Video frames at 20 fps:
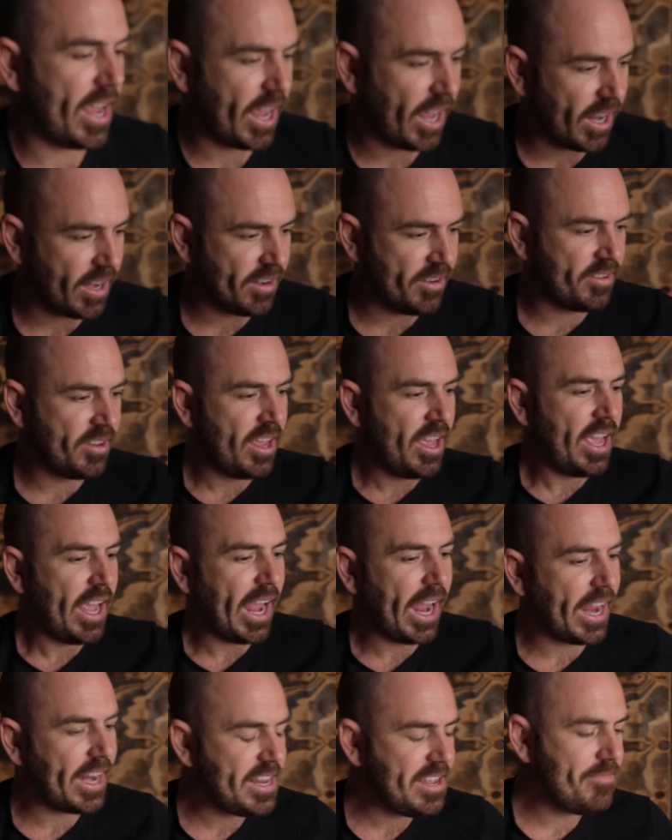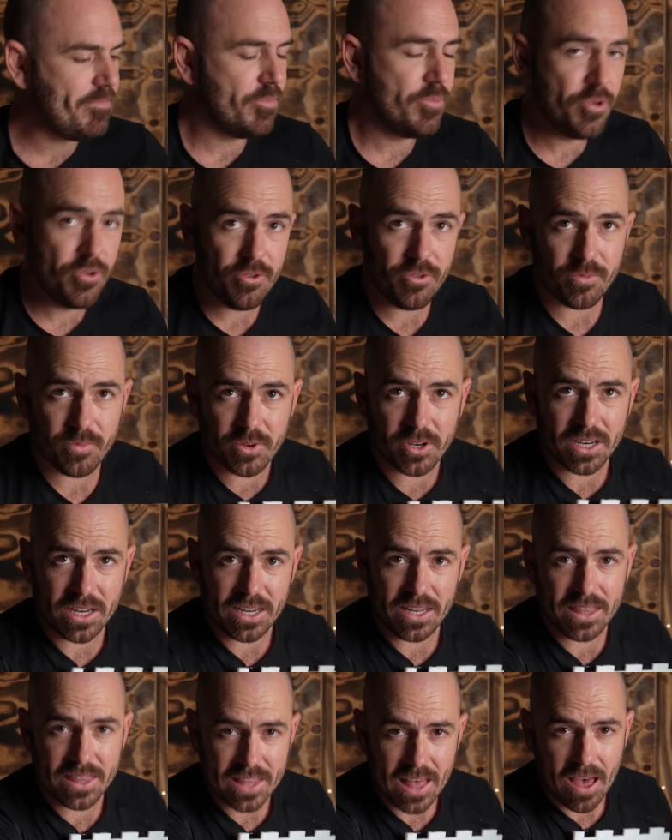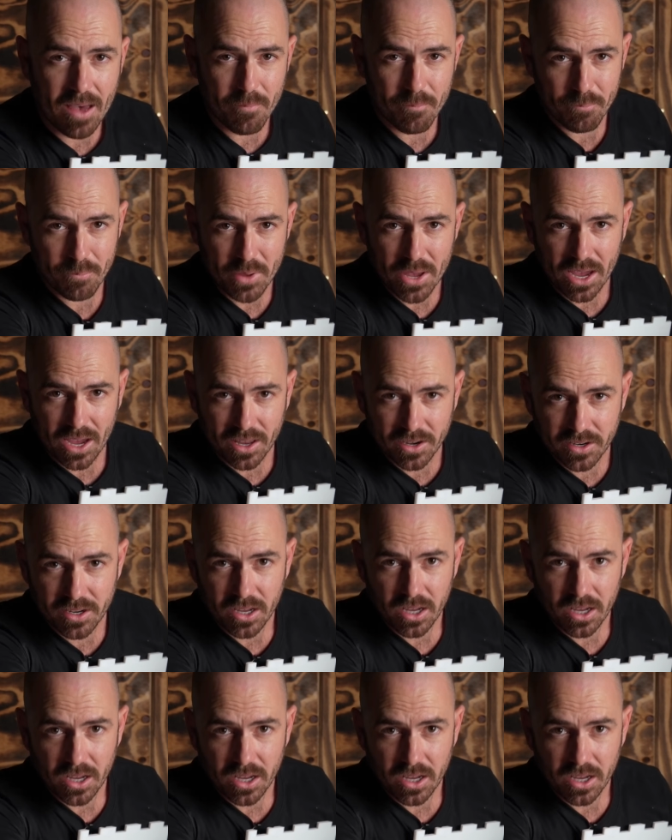and any movement in that bed